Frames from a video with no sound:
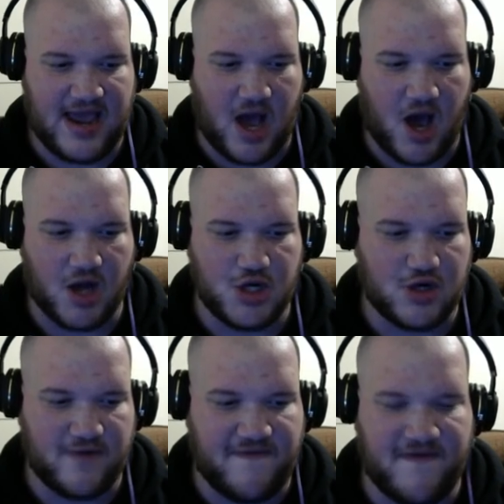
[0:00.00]

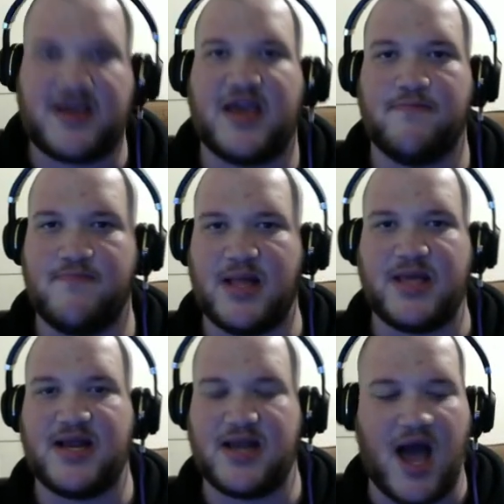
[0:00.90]
800 fucking
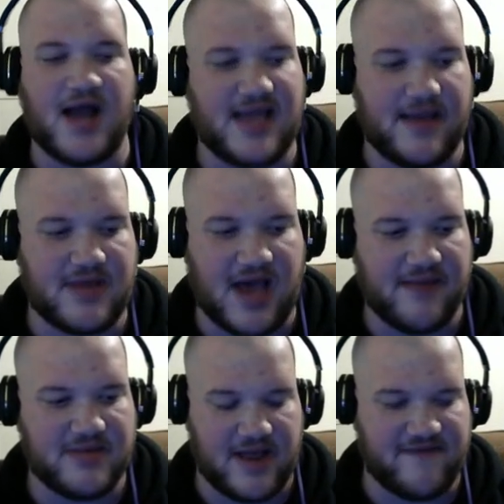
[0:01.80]
million goddamn
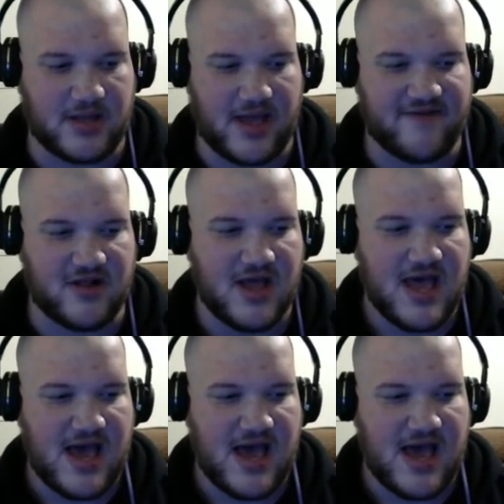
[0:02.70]
times in every level,